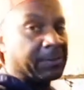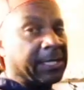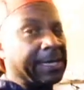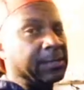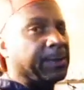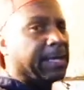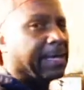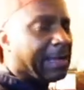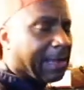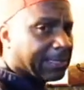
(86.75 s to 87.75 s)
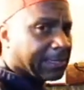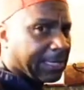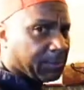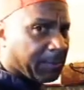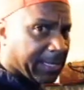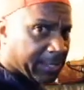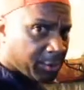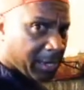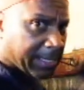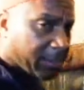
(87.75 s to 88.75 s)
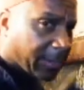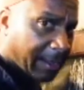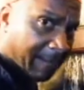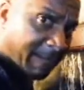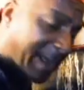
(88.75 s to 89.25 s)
TSP, and TSP is trisodium